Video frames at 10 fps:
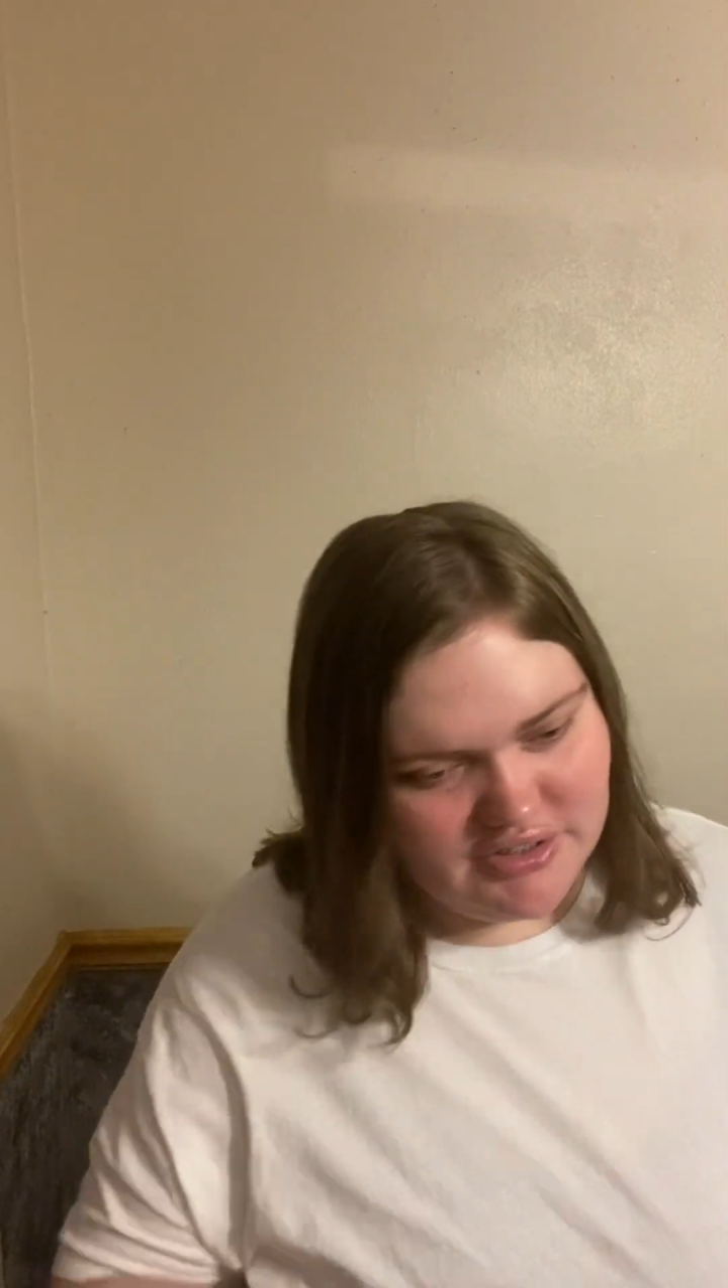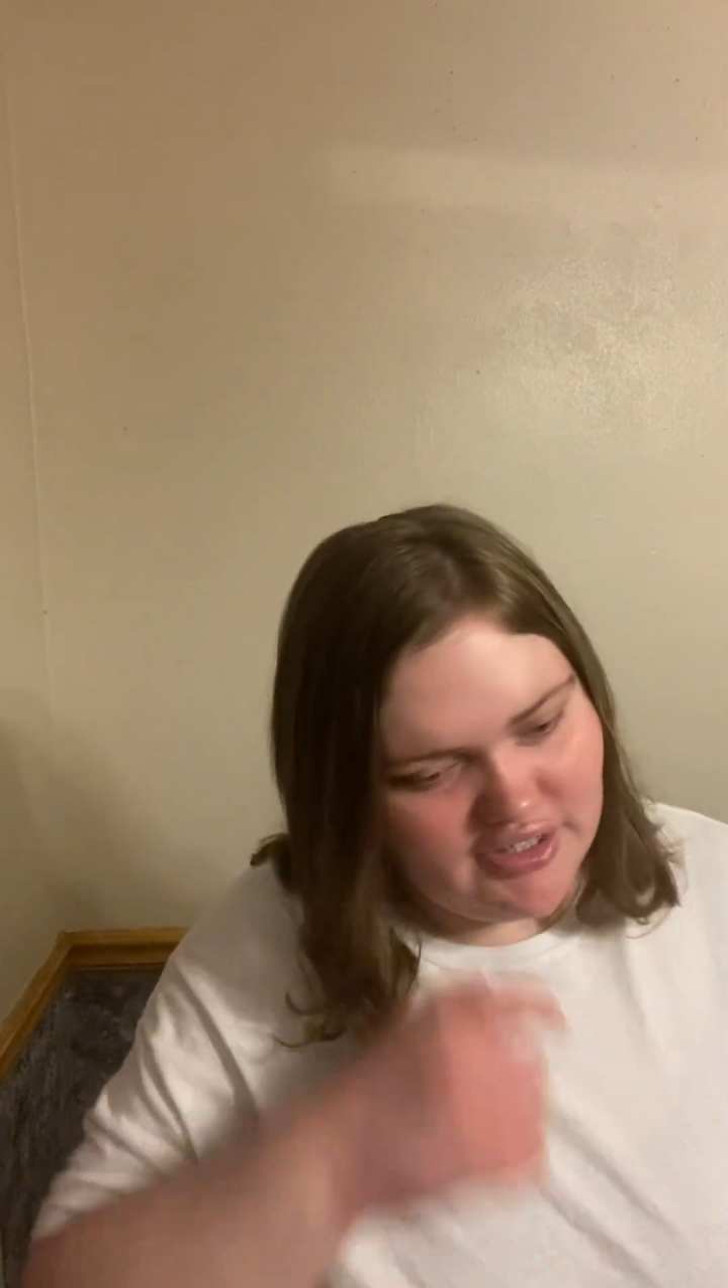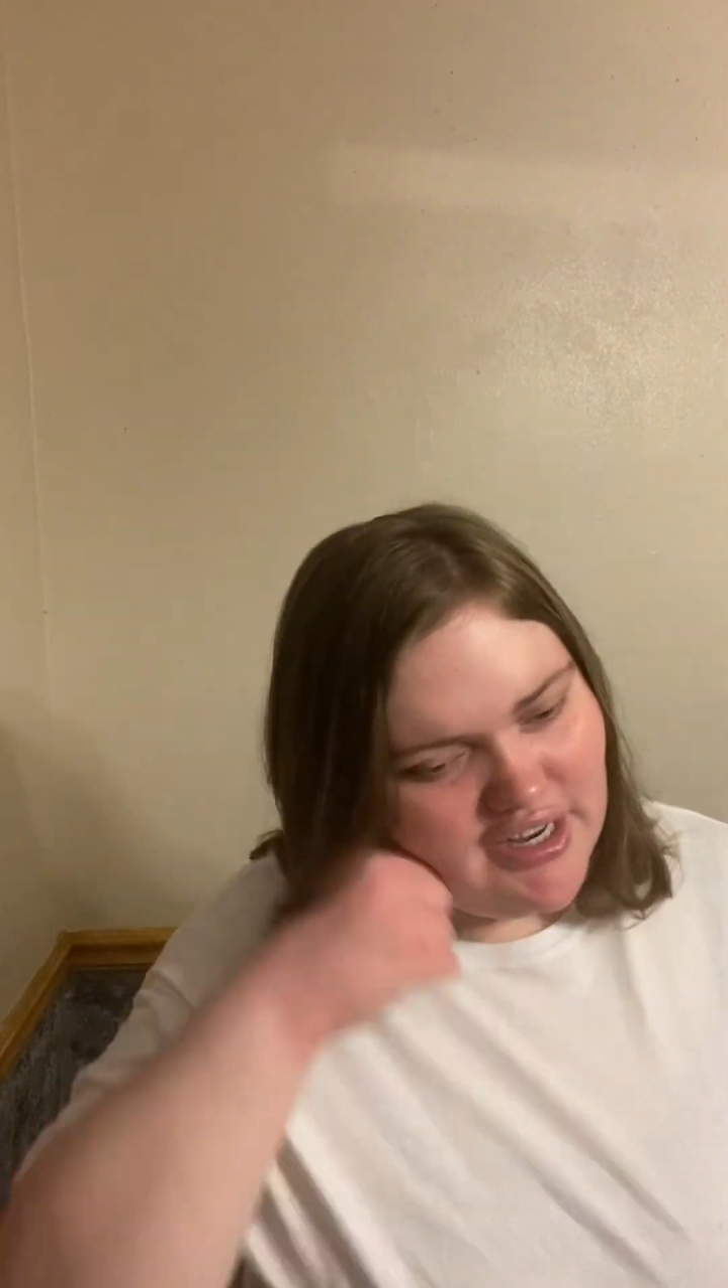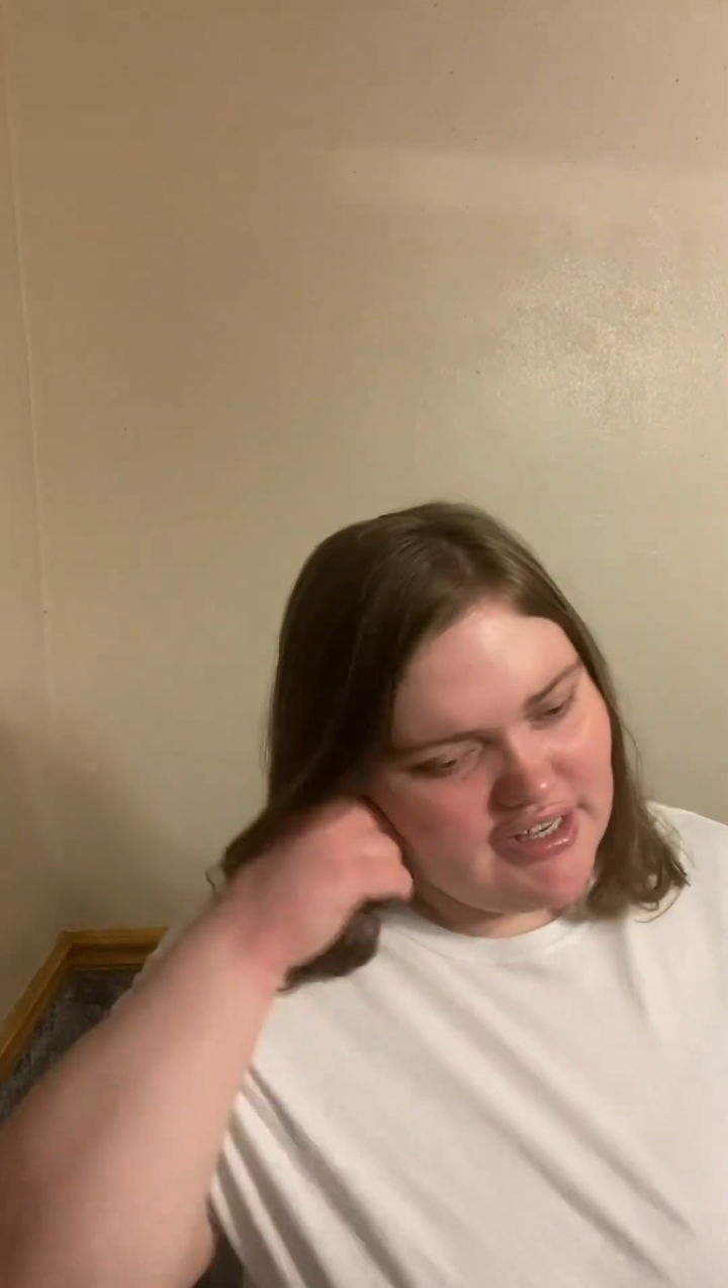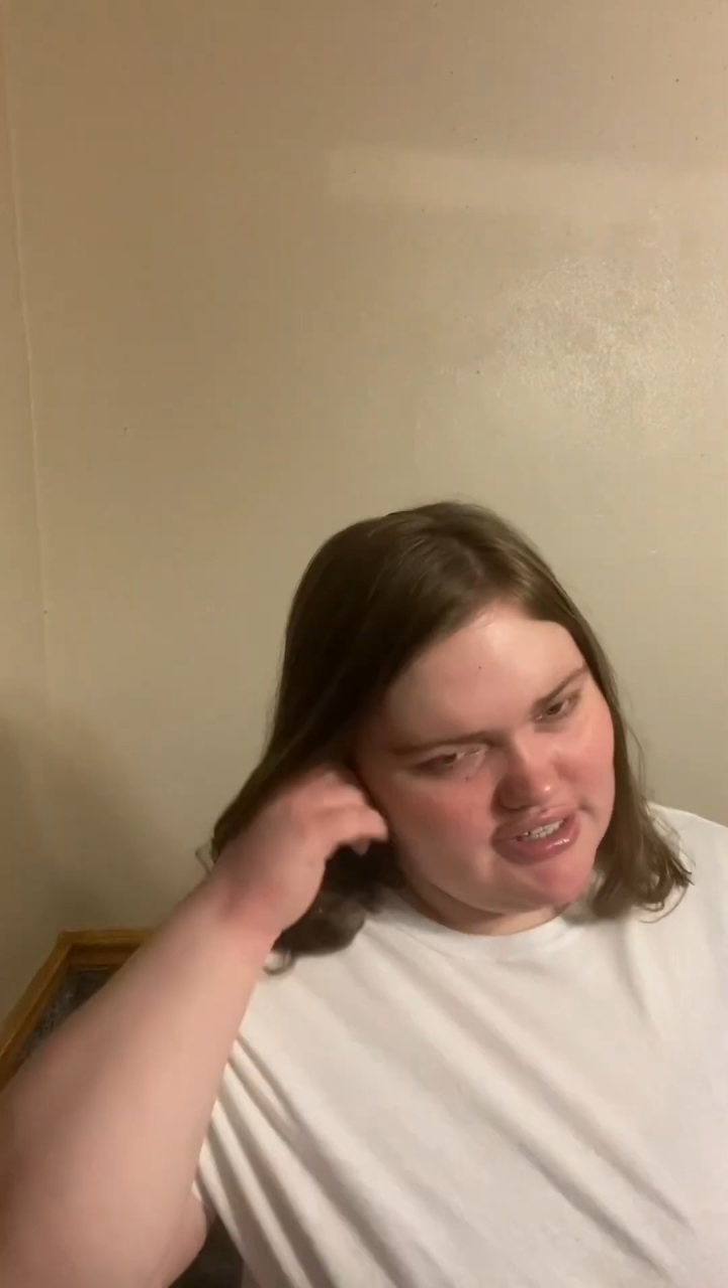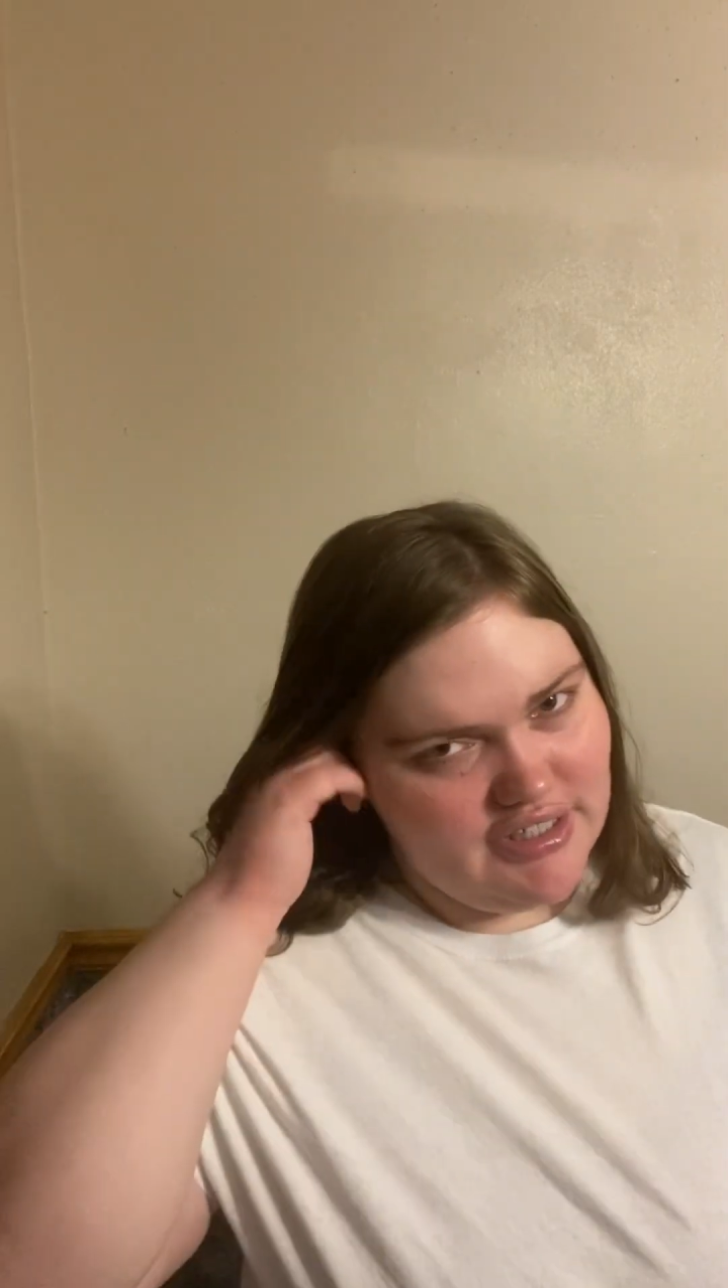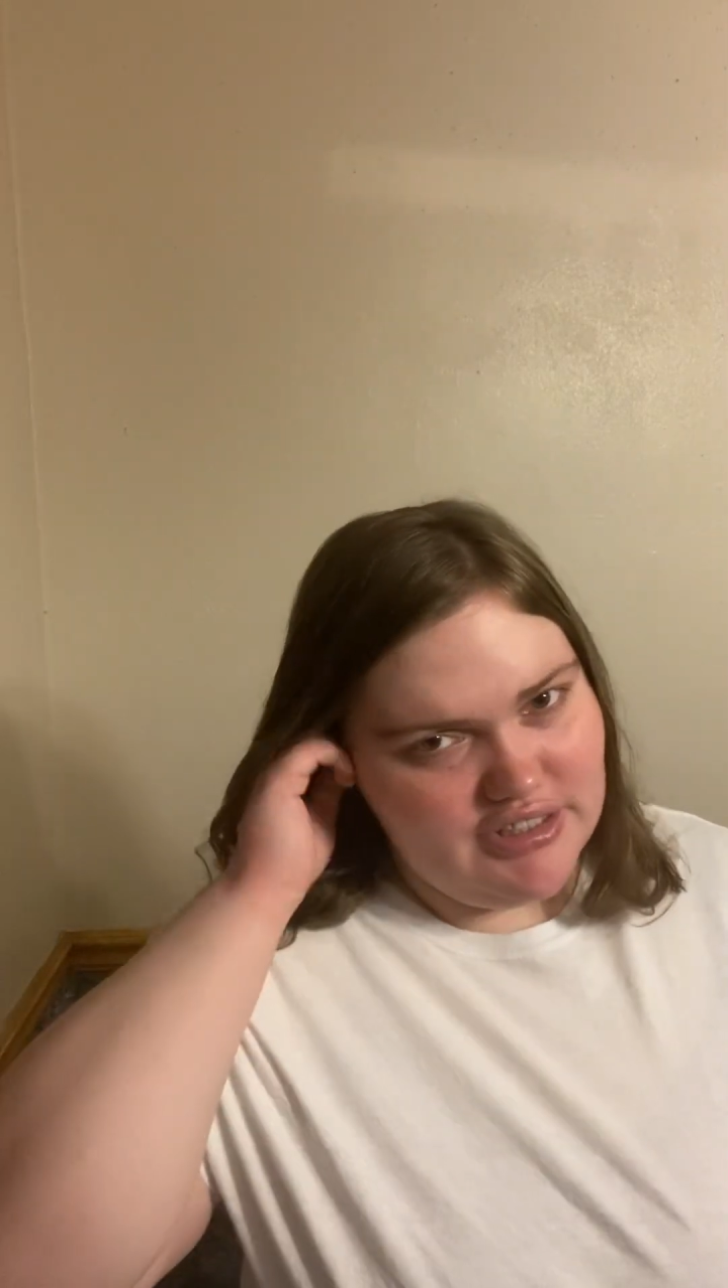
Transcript: crazy.